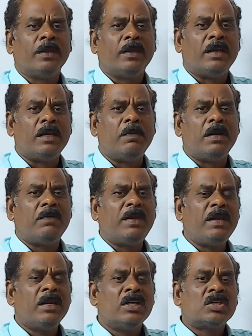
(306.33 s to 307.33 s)
In
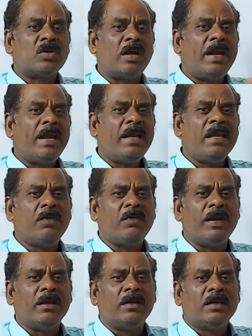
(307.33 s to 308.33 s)
between solid and
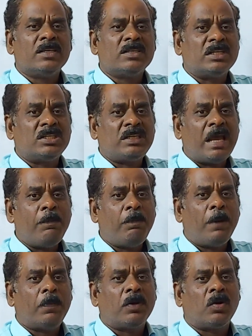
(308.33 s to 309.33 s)
liquid, such type
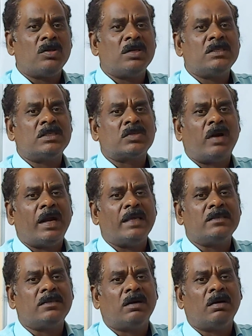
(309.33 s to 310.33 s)
of corrosion is called
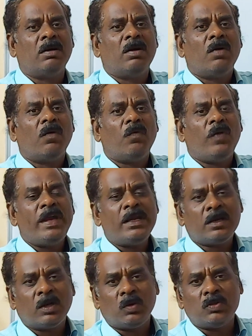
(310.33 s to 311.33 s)
as the
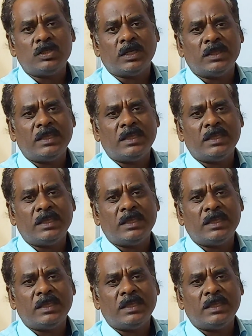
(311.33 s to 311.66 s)
wet corrosion.